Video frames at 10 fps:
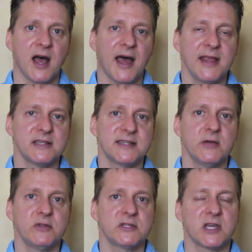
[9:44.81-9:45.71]
I can
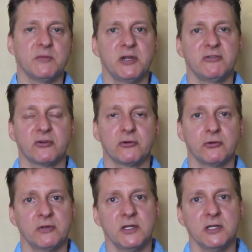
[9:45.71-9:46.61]
stay with this company for
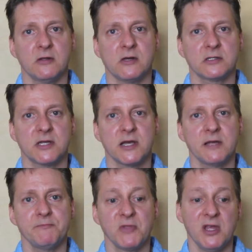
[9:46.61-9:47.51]
a really long
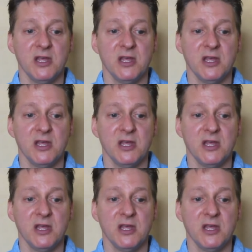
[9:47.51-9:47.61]
time,